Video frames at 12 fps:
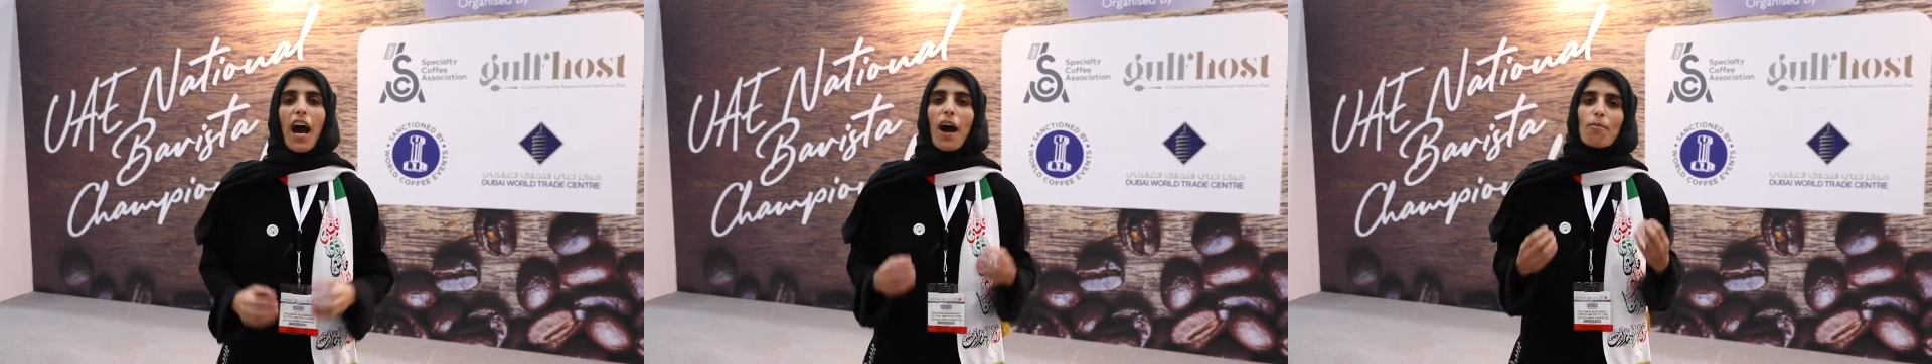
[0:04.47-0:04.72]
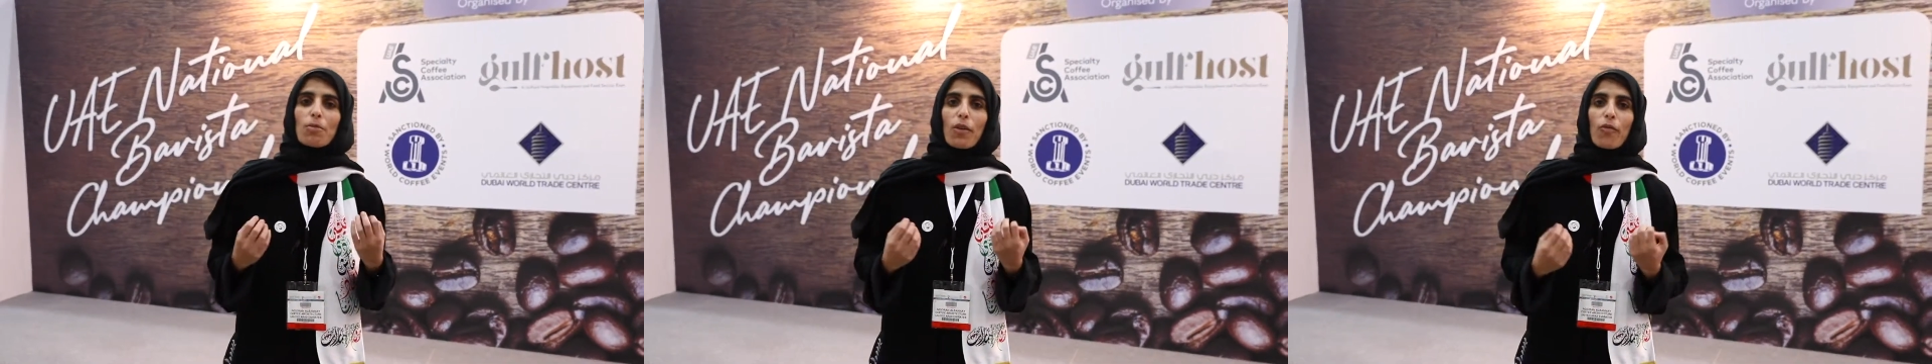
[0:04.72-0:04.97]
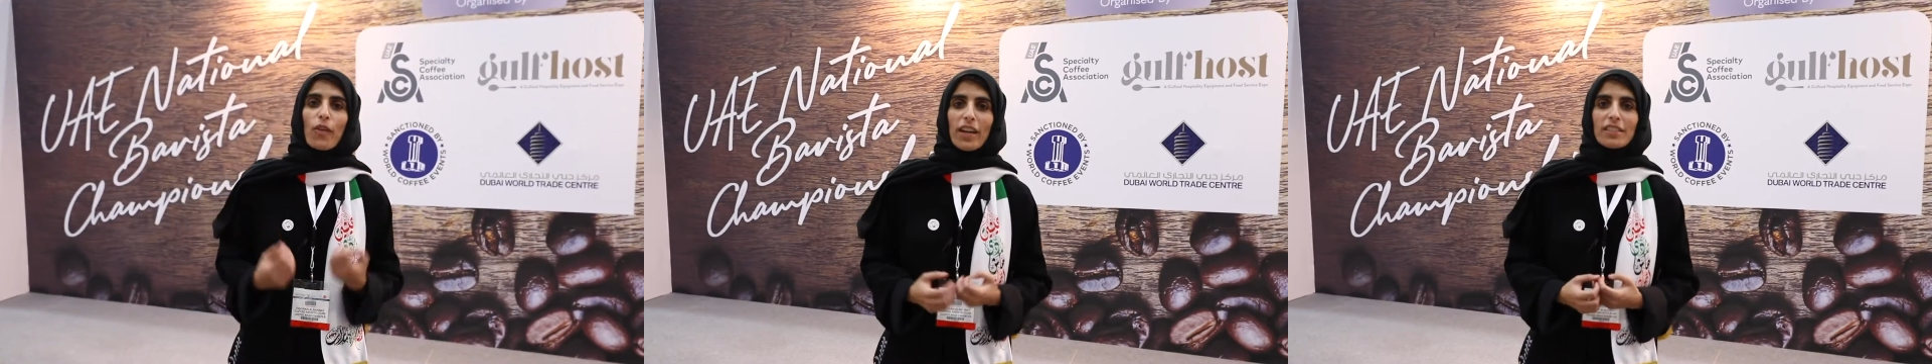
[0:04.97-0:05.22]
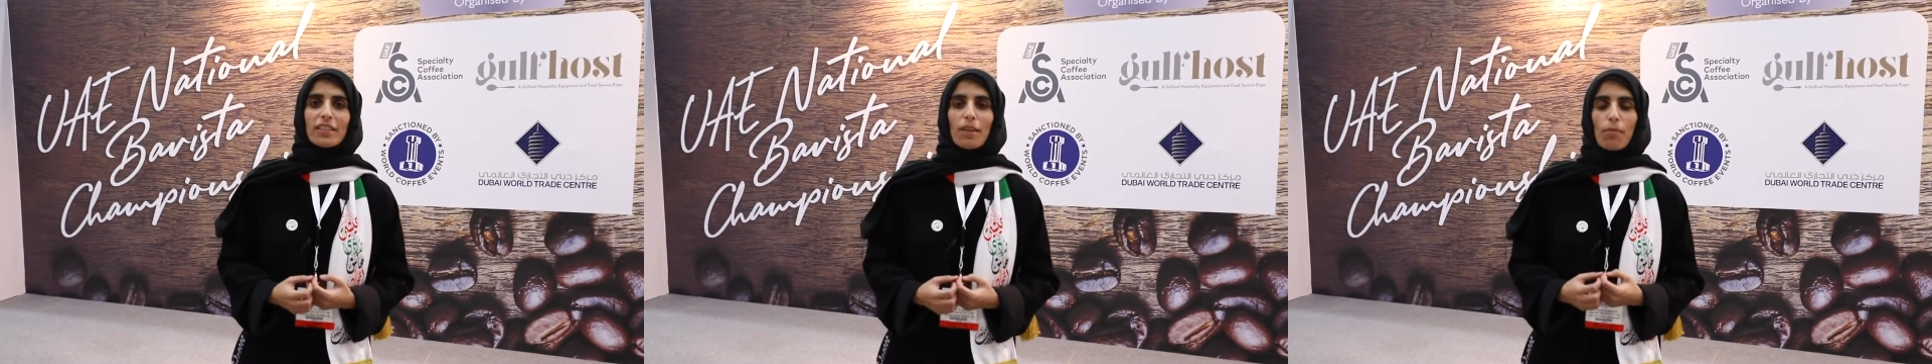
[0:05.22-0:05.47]
I'm the
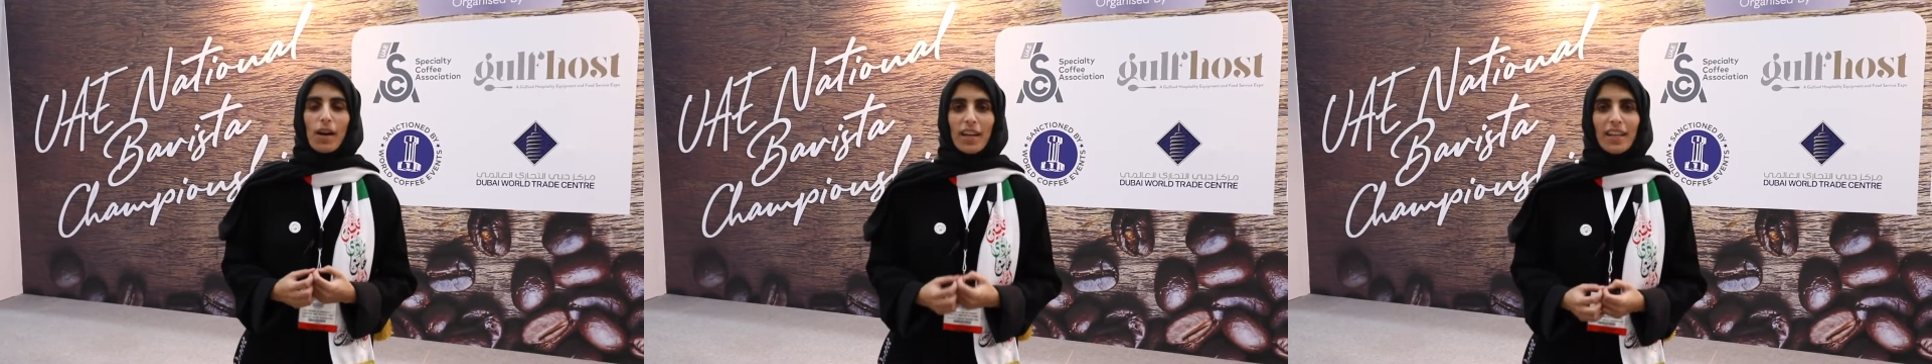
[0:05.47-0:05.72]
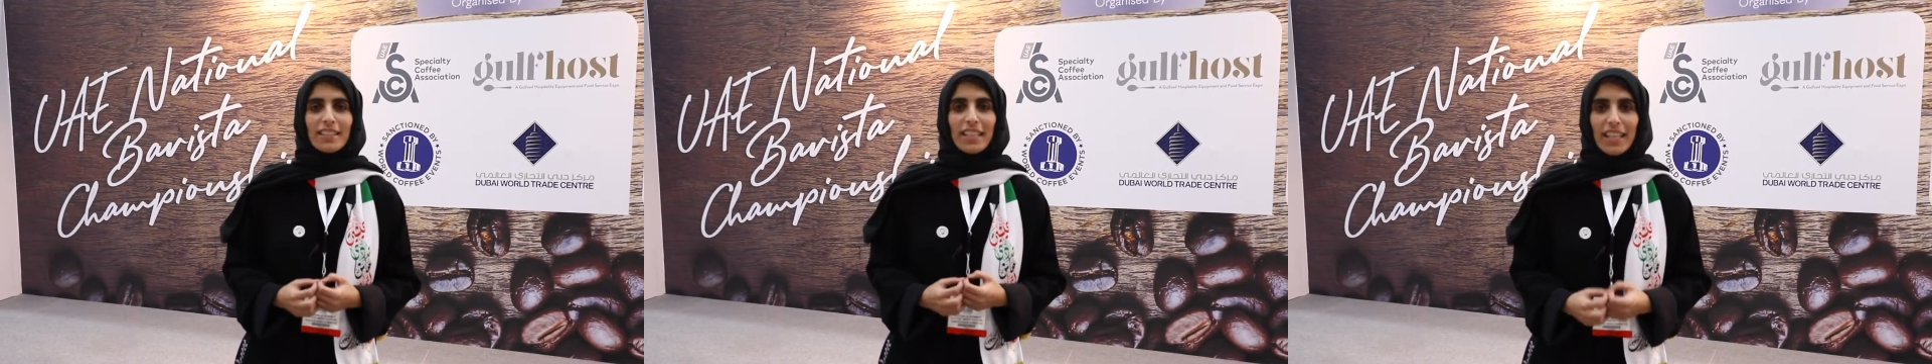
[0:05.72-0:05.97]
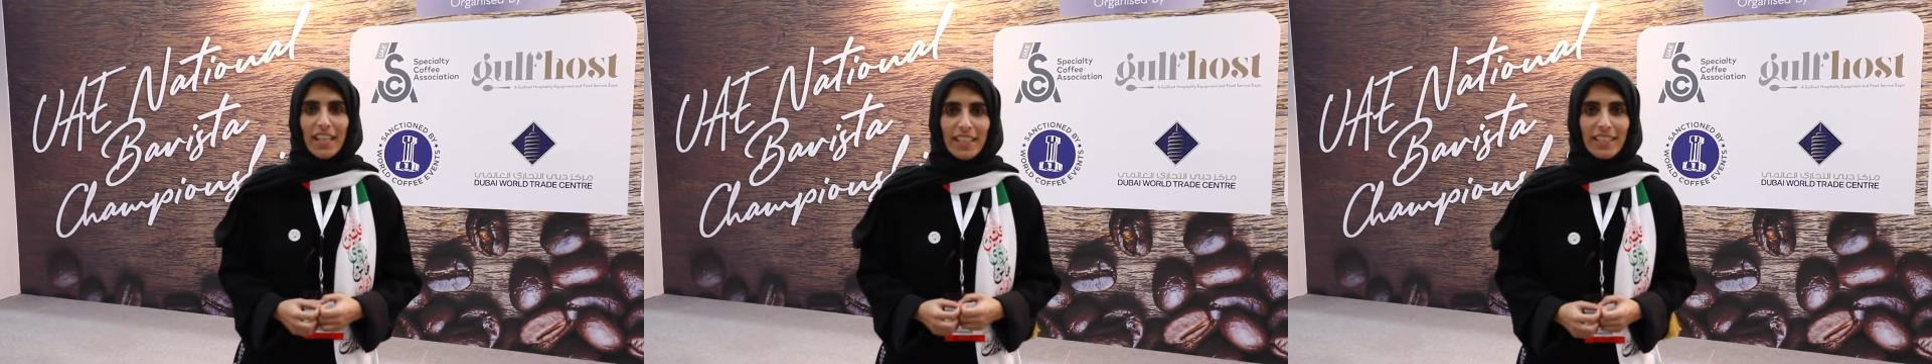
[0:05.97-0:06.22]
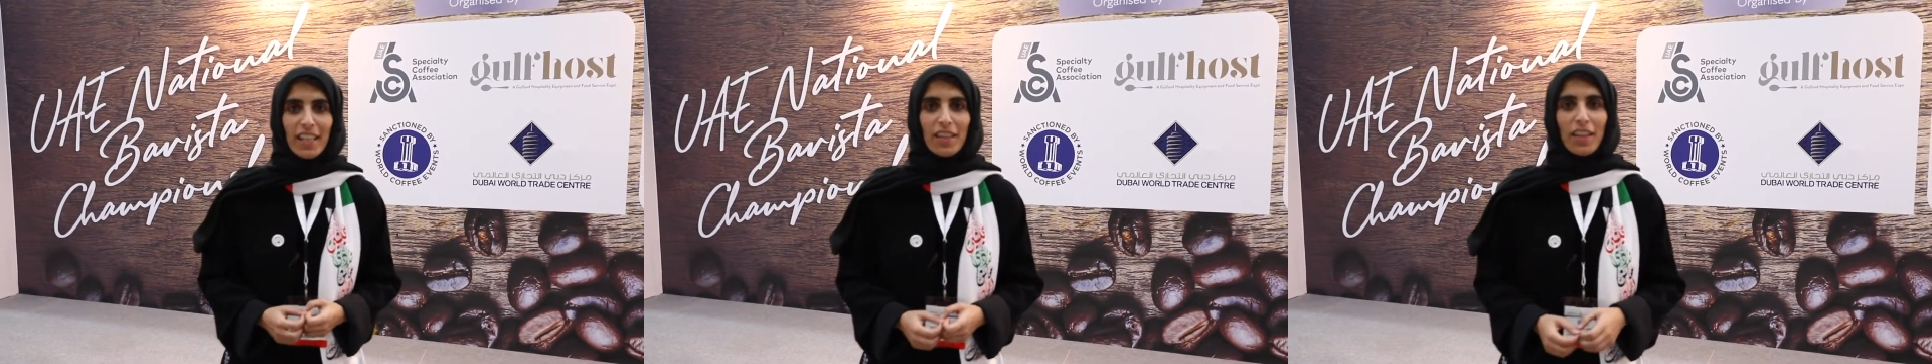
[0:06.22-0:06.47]
first Emirati
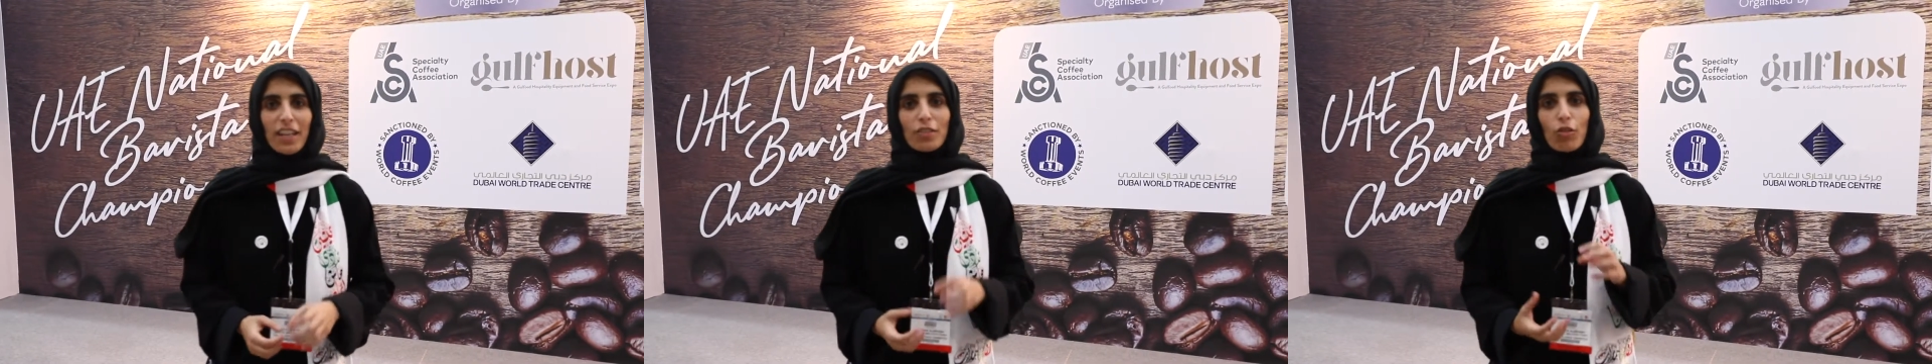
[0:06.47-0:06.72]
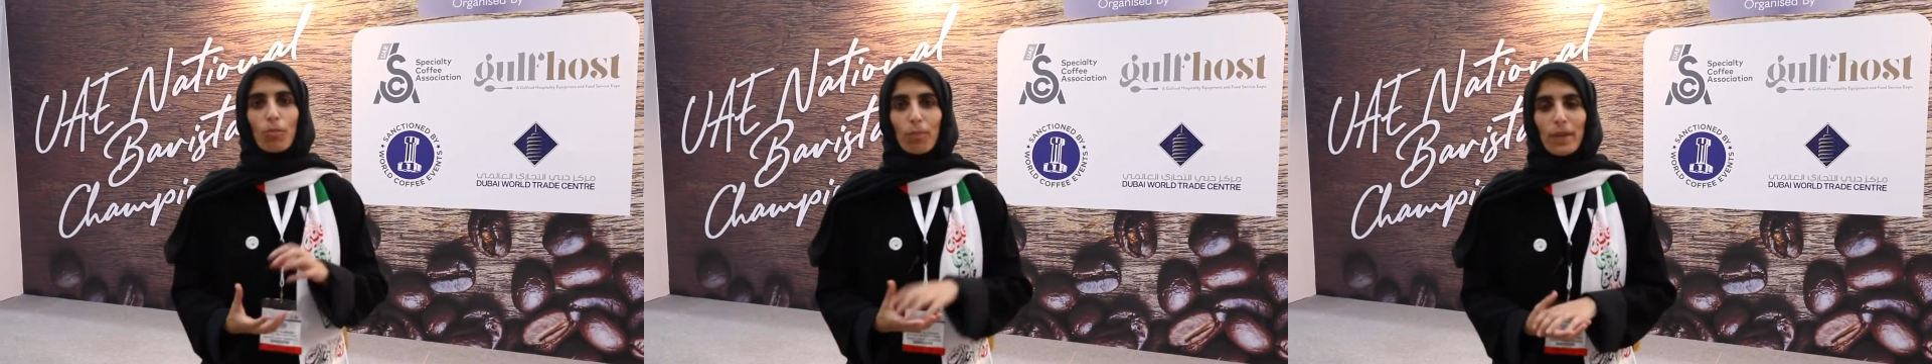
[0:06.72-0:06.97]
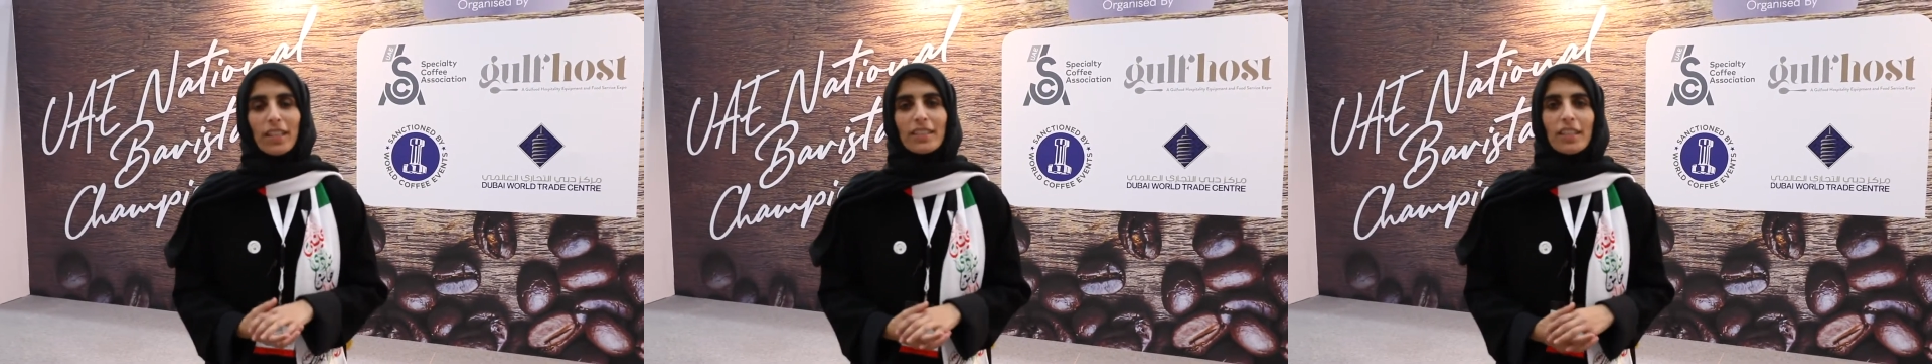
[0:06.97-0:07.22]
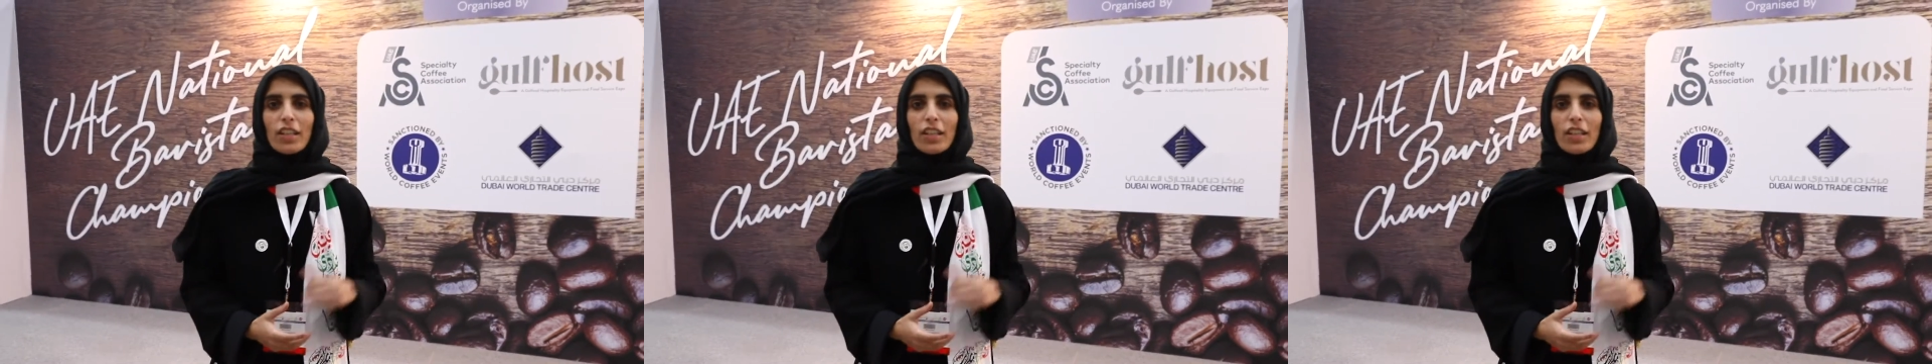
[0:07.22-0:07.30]
lady that compete